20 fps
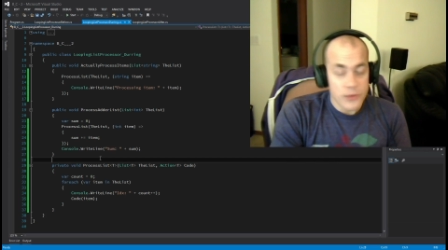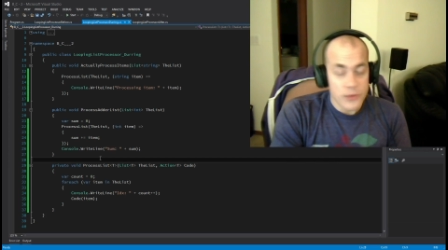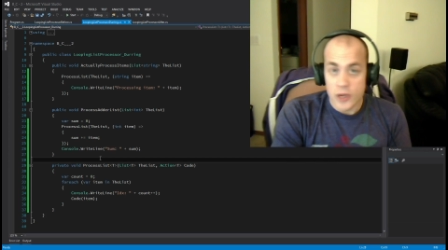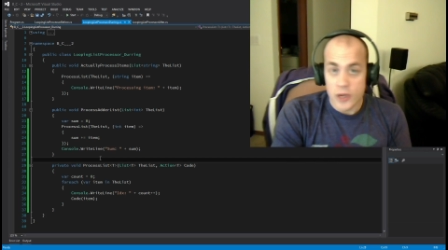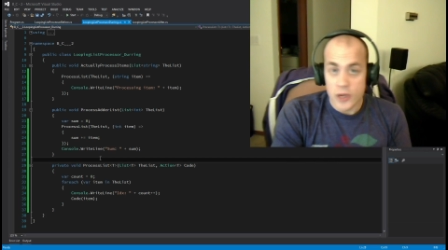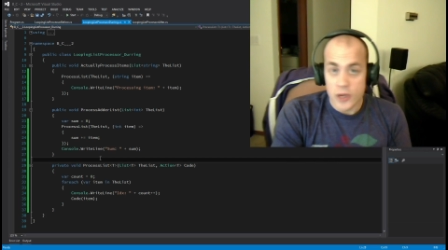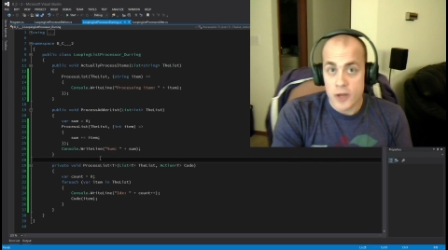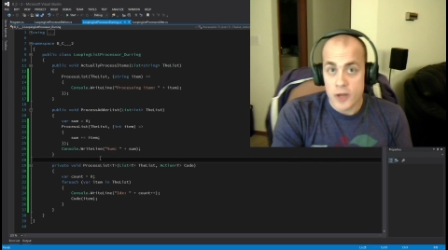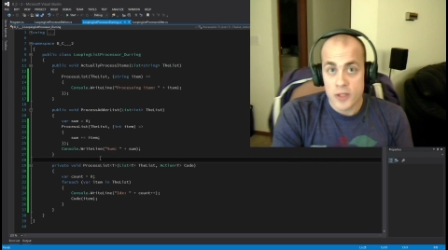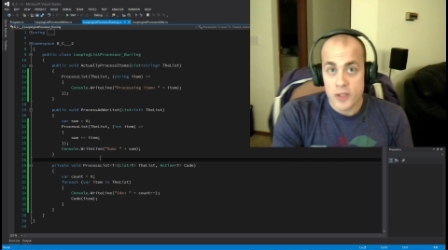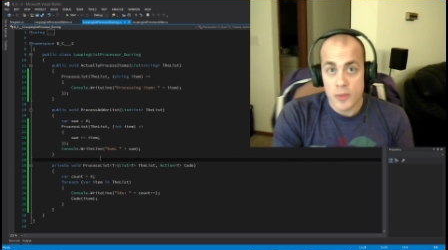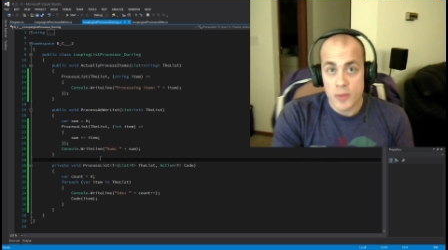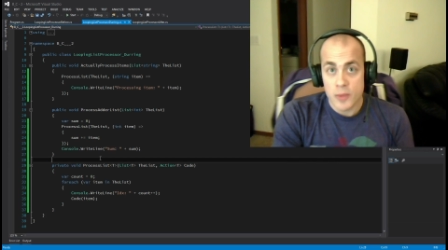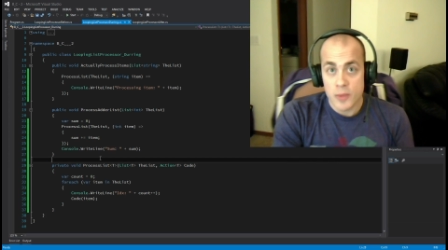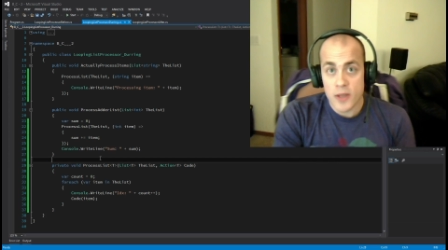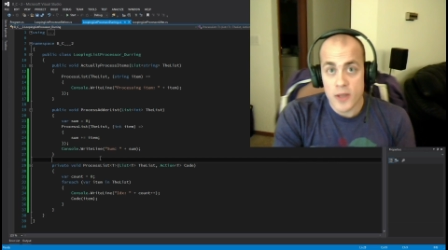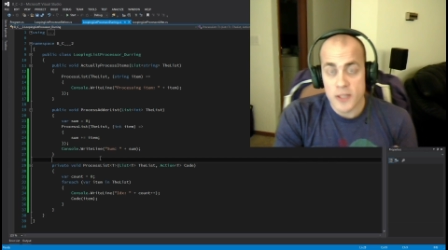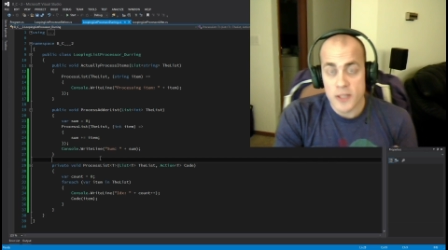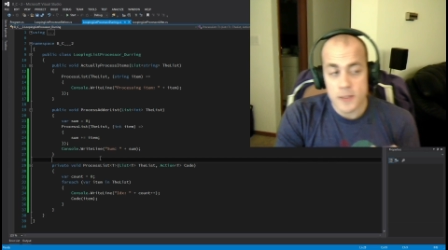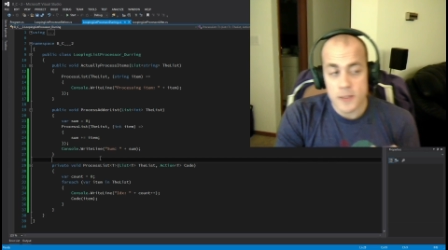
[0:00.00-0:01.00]
generics in the
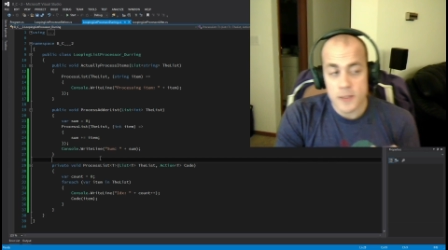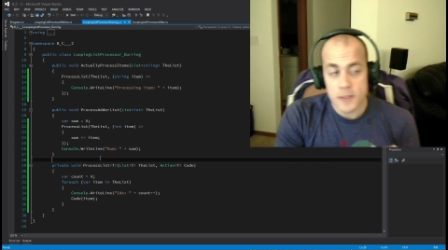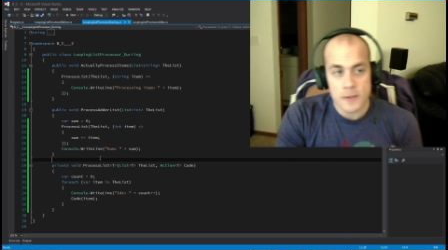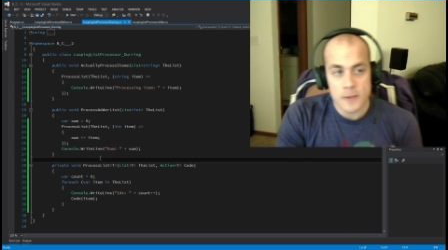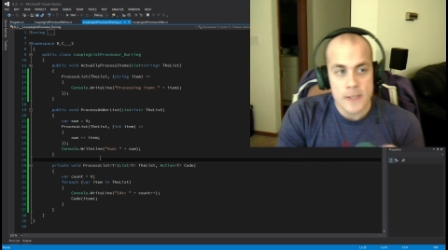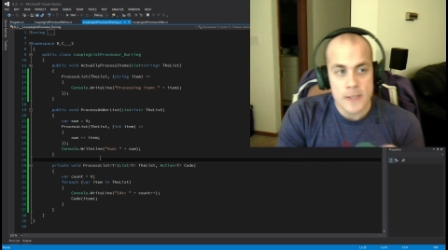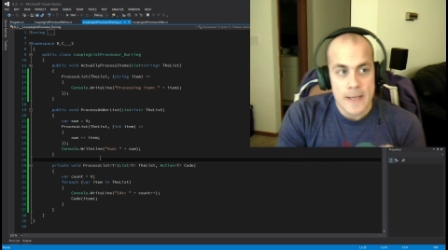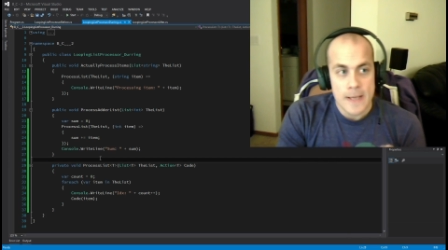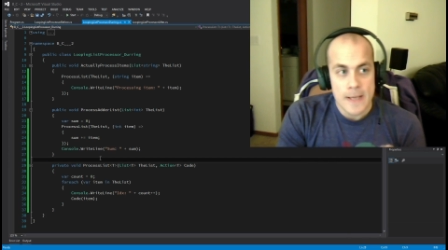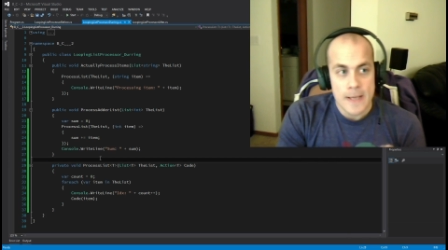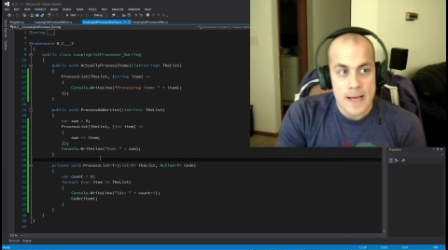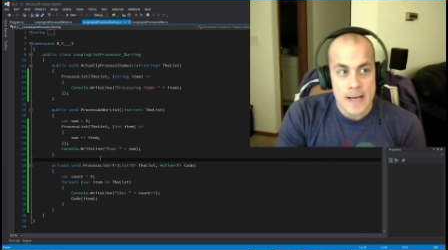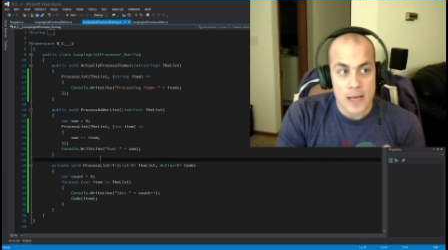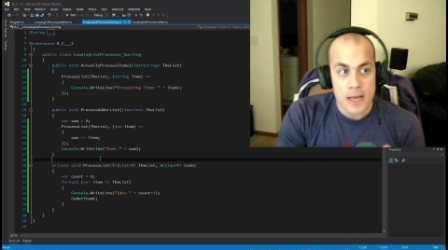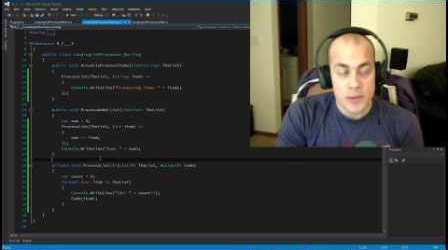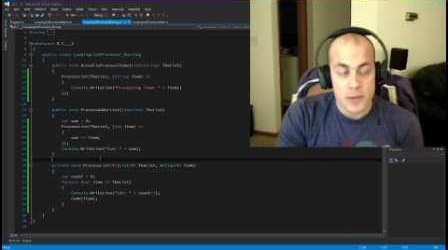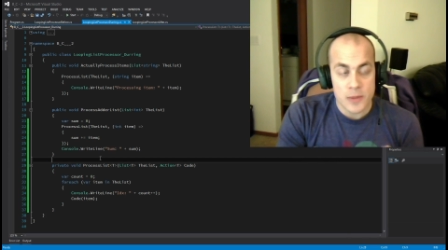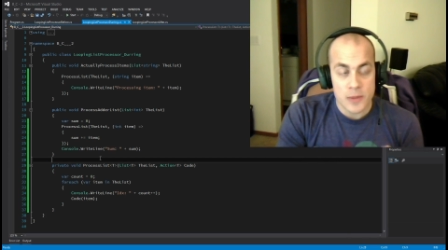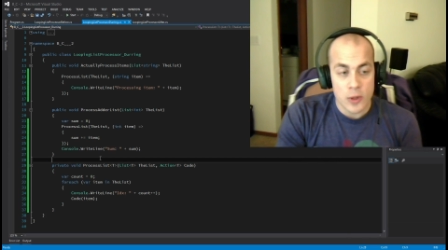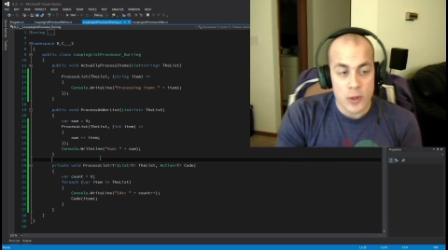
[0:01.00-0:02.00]
process
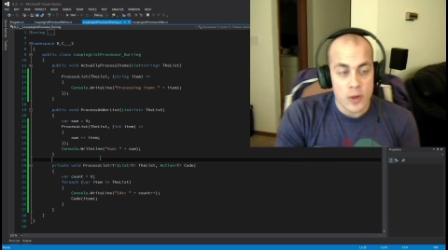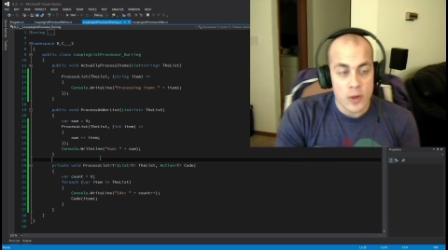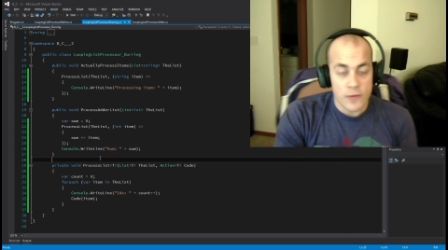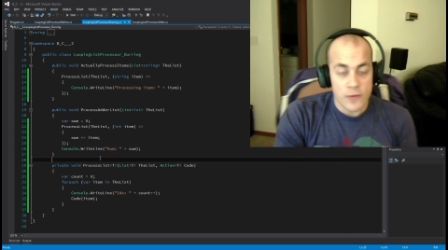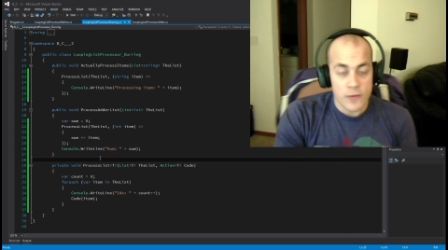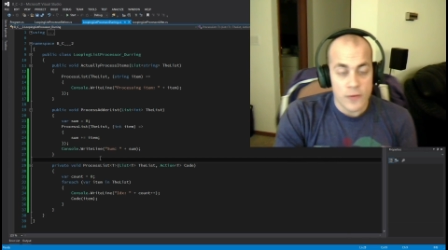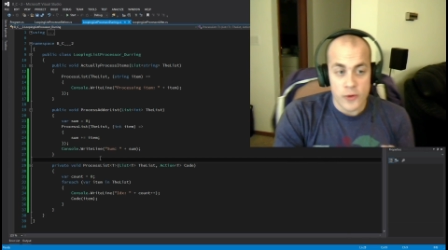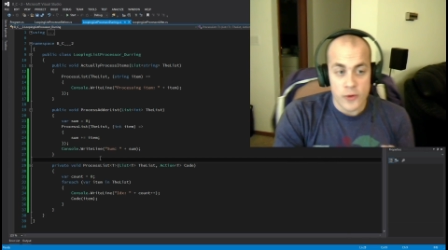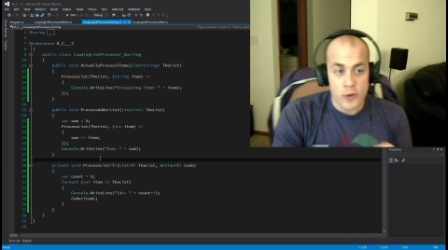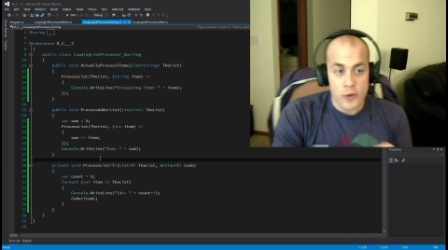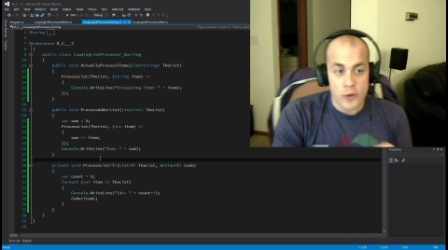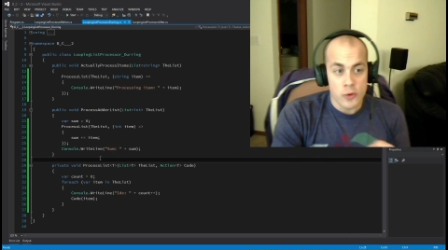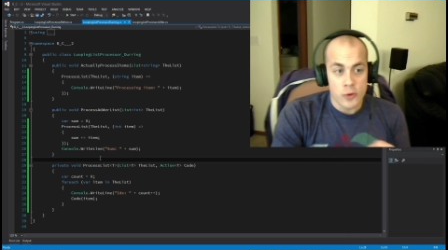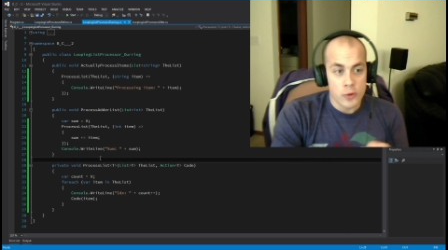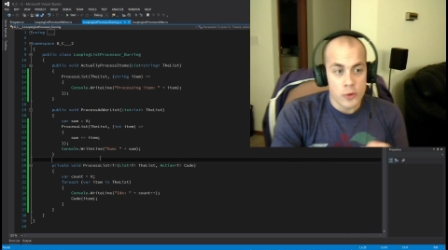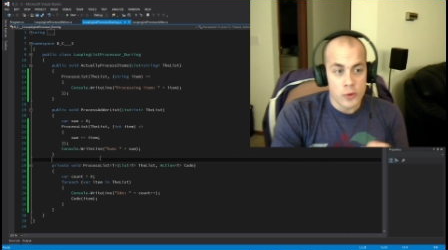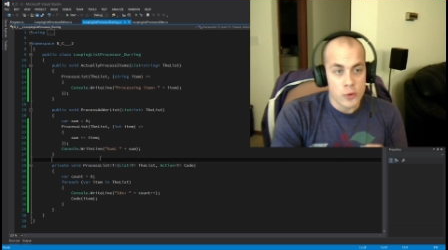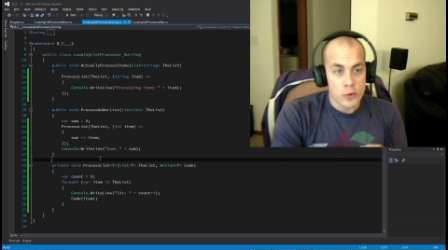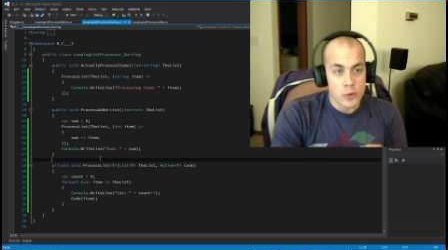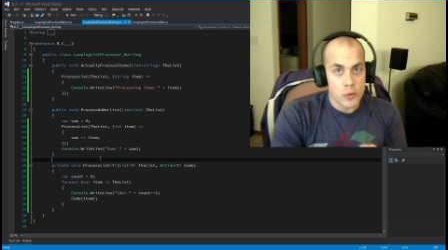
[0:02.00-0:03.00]
uh, so if
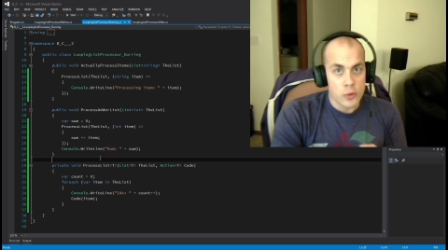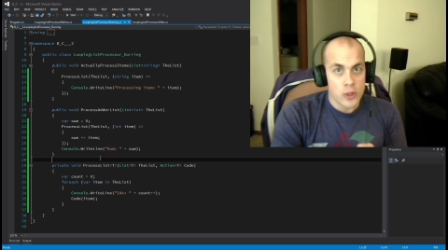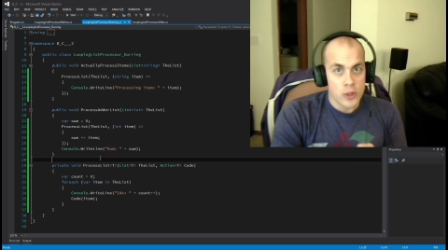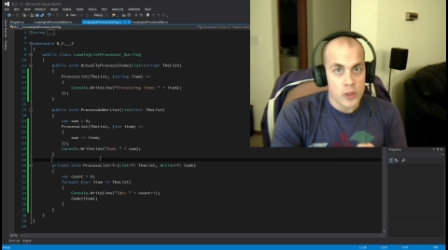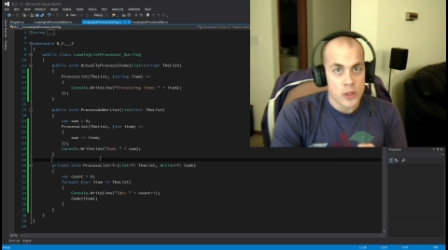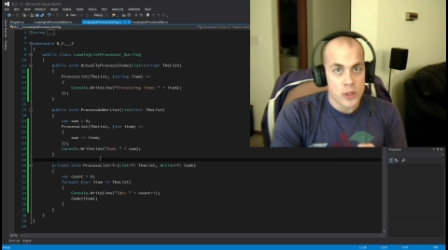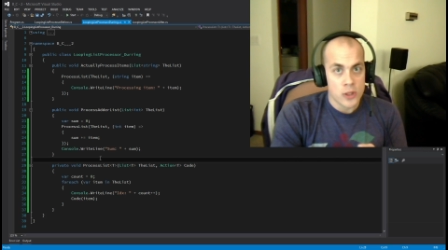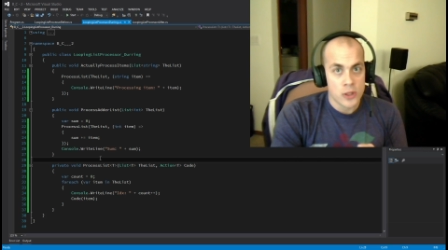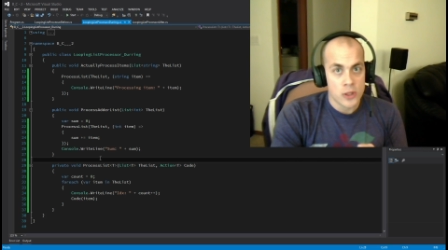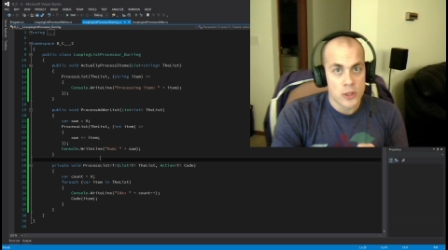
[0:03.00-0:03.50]
you